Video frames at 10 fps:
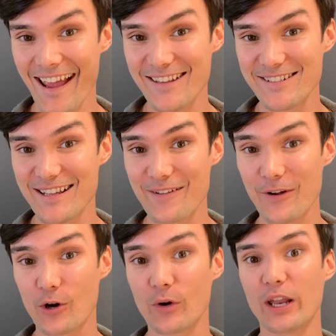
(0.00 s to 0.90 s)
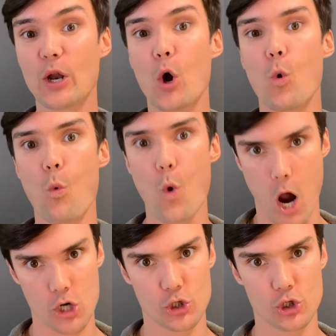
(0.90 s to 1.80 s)
instead of a green
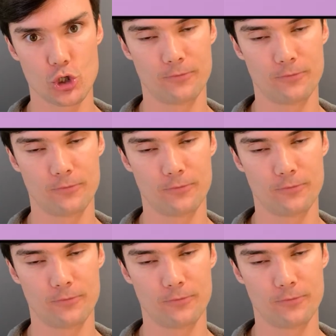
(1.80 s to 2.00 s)
wash.